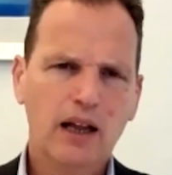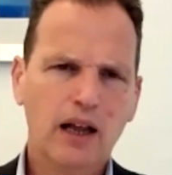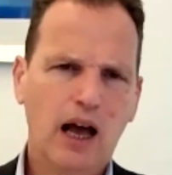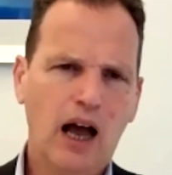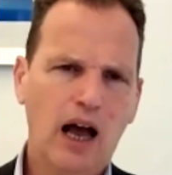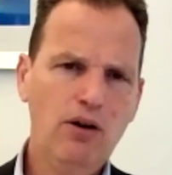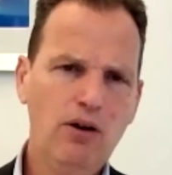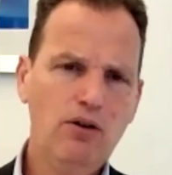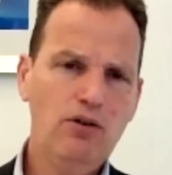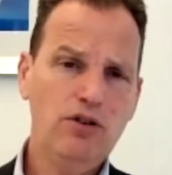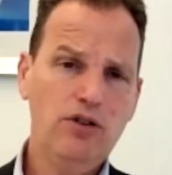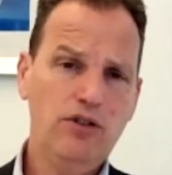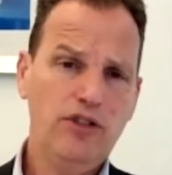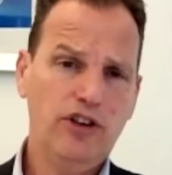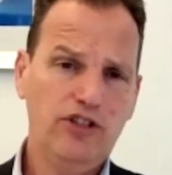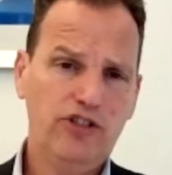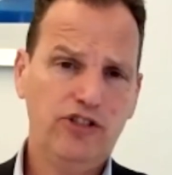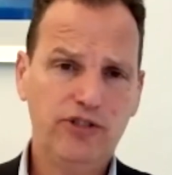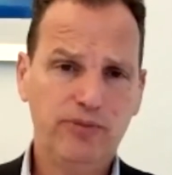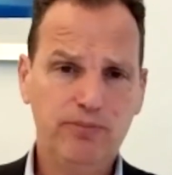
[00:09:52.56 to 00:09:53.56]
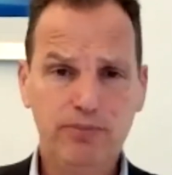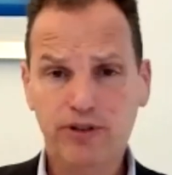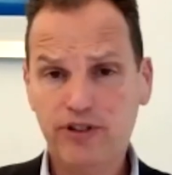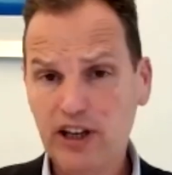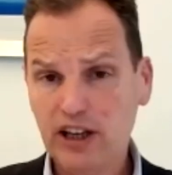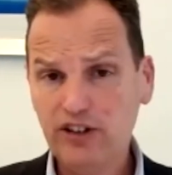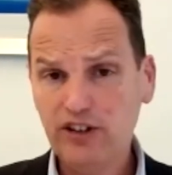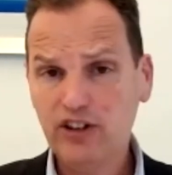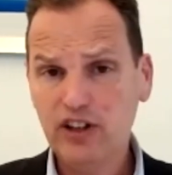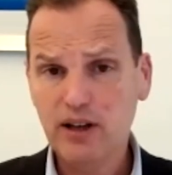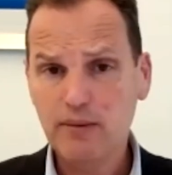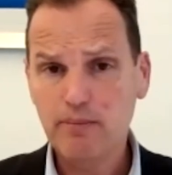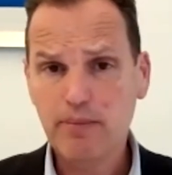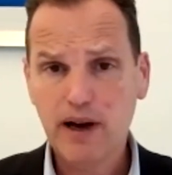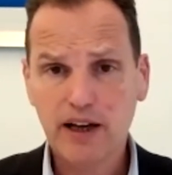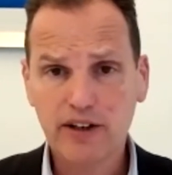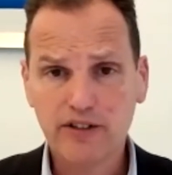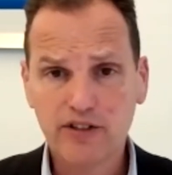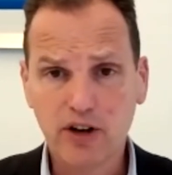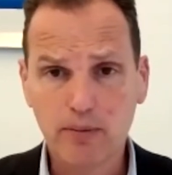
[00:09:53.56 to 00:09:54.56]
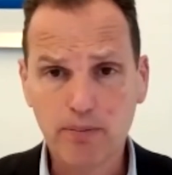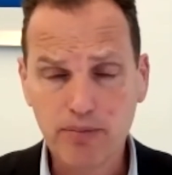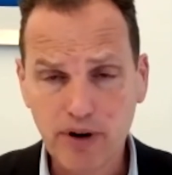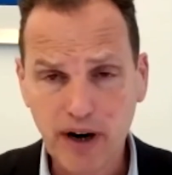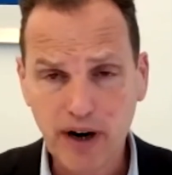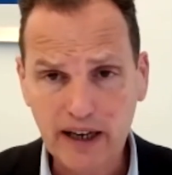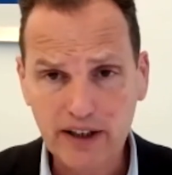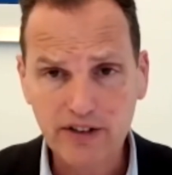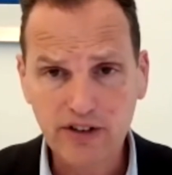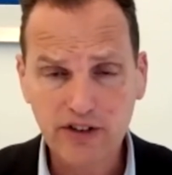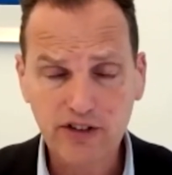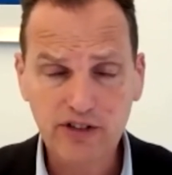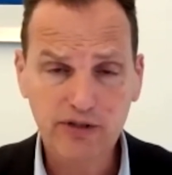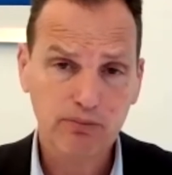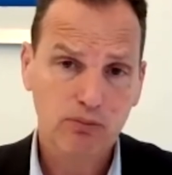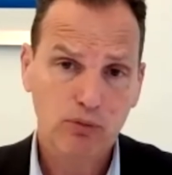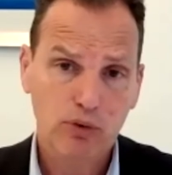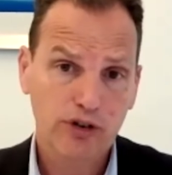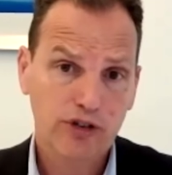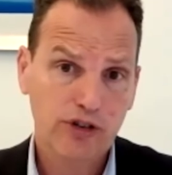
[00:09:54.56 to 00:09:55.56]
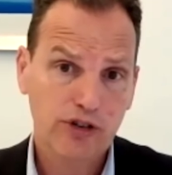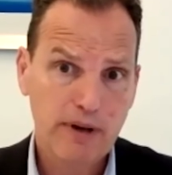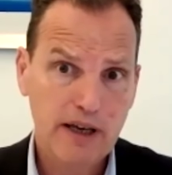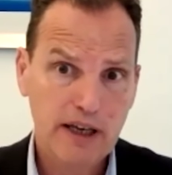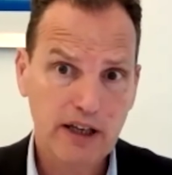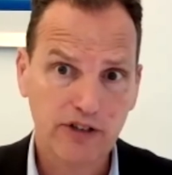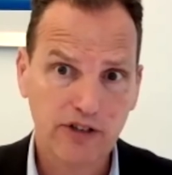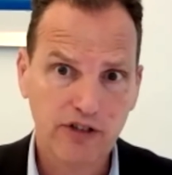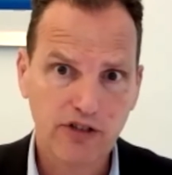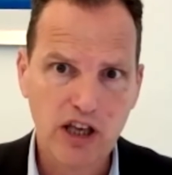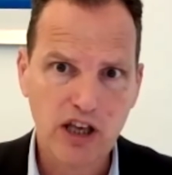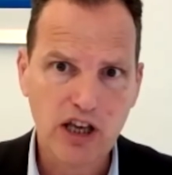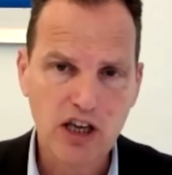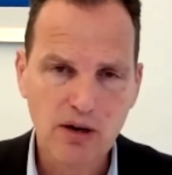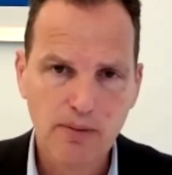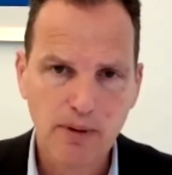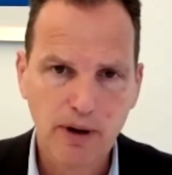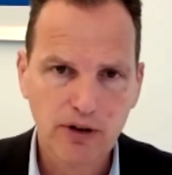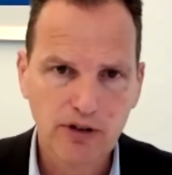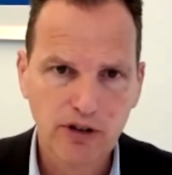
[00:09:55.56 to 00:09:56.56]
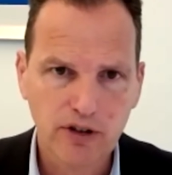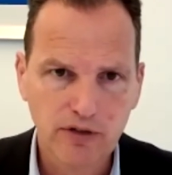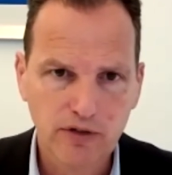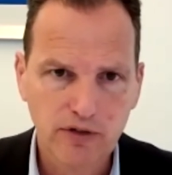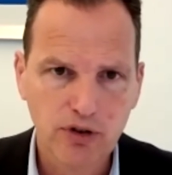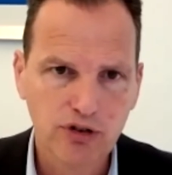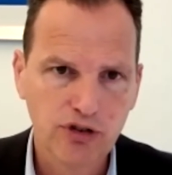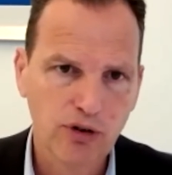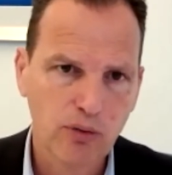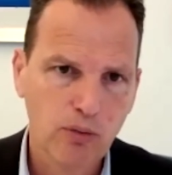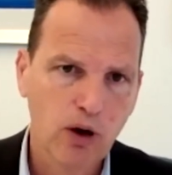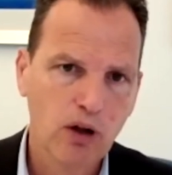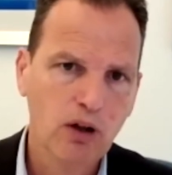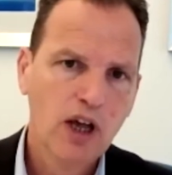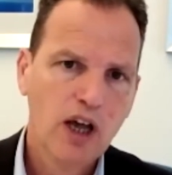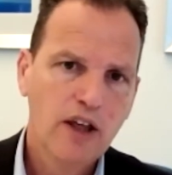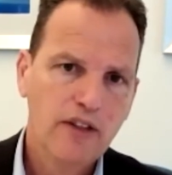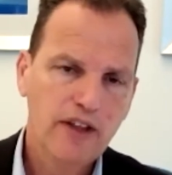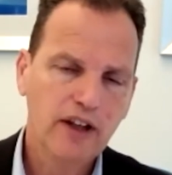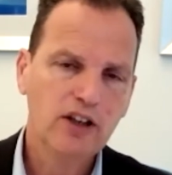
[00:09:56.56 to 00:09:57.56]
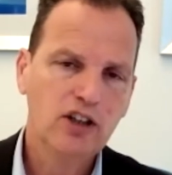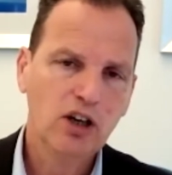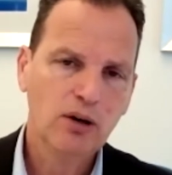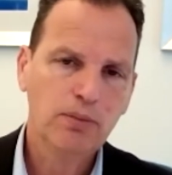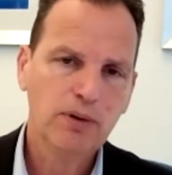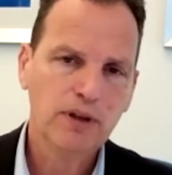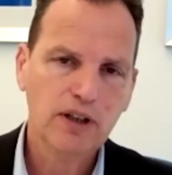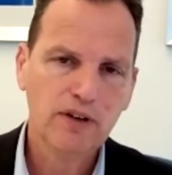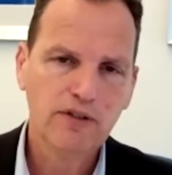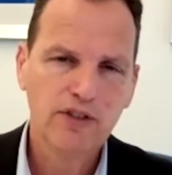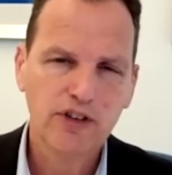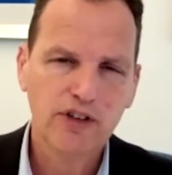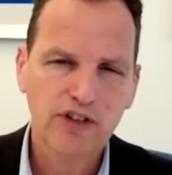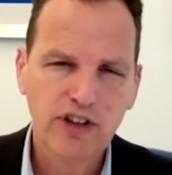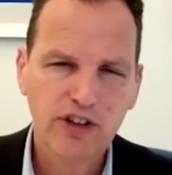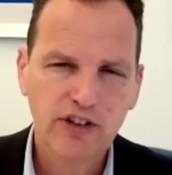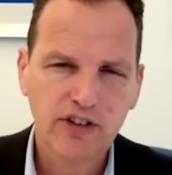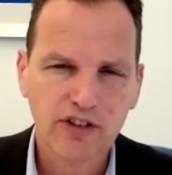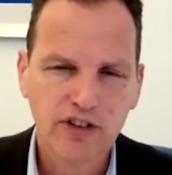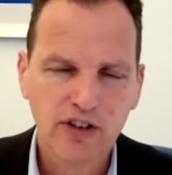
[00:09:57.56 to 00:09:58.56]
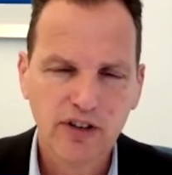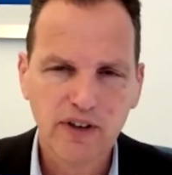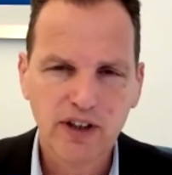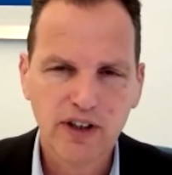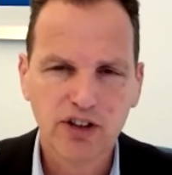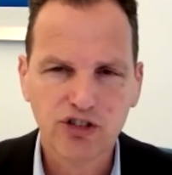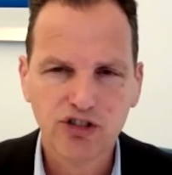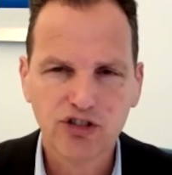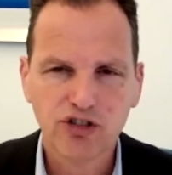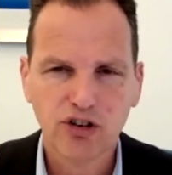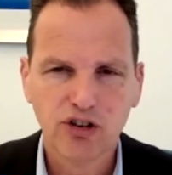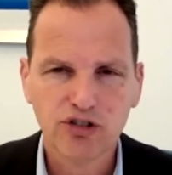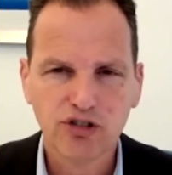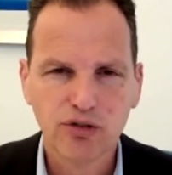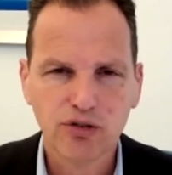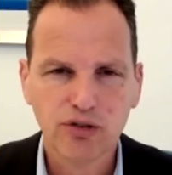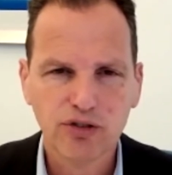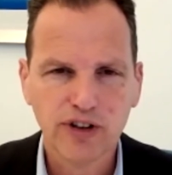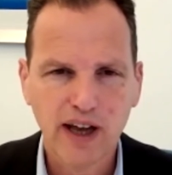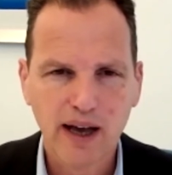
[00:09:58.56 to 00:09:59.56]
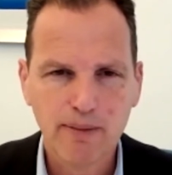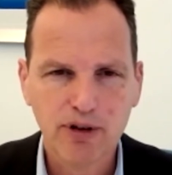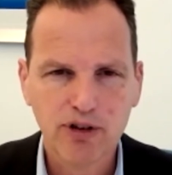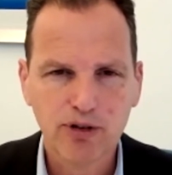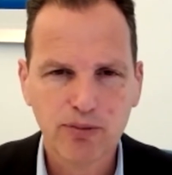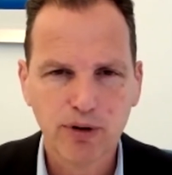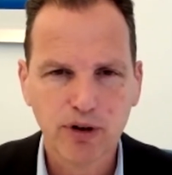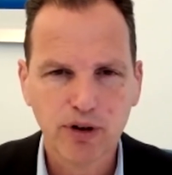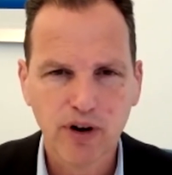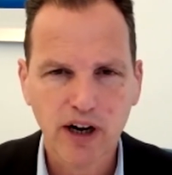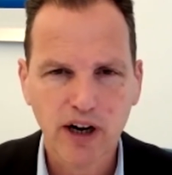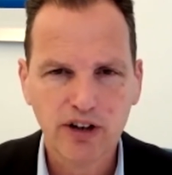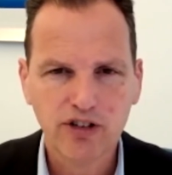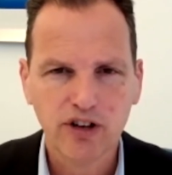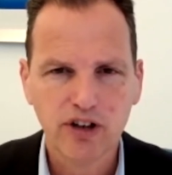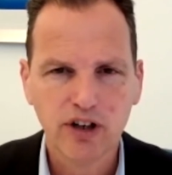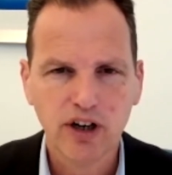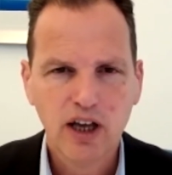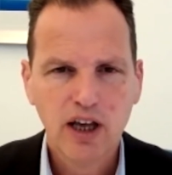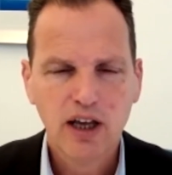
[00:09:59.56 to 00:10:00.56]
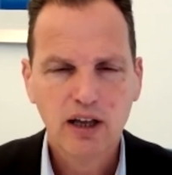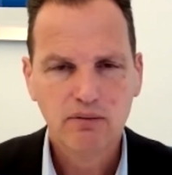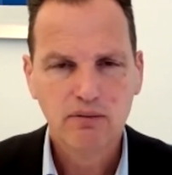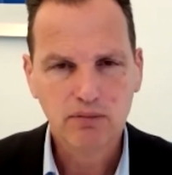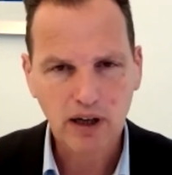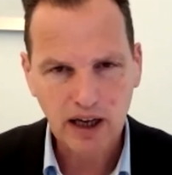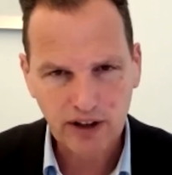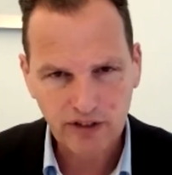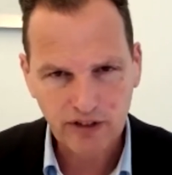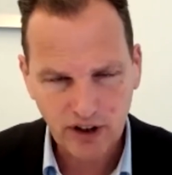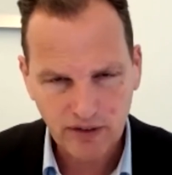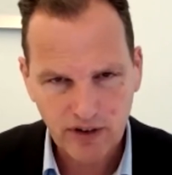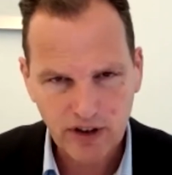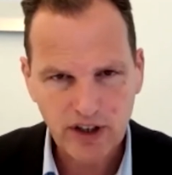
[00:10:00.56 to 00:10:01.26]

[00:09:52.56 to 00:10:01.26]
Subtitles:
How could this potentially impact our practice? What does it make us think about in the future? Well, the uncoupling of disease activity and structural damage progression, as I've